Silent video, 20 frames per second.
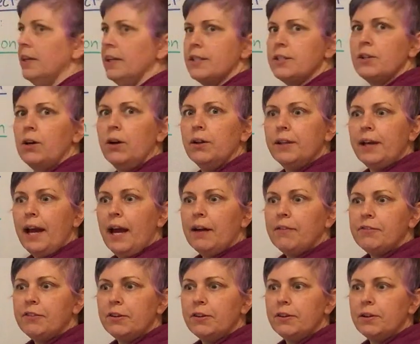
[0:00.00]
it's called
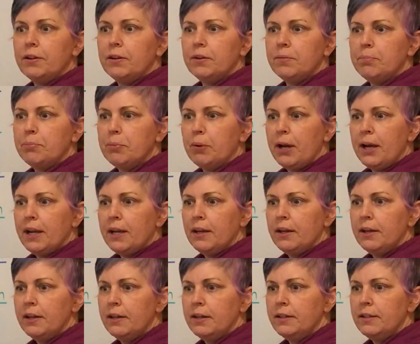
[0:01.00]
After
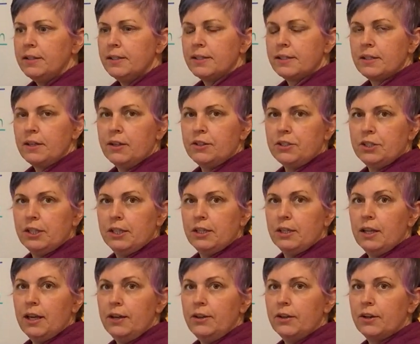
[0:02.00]
Break Discussion,
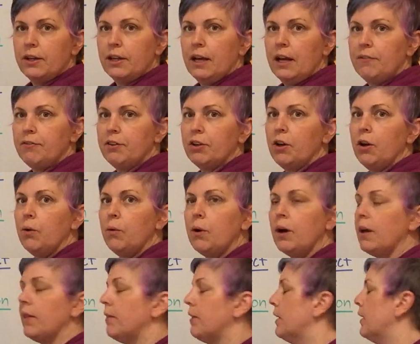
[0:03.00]
and you're going to have to go on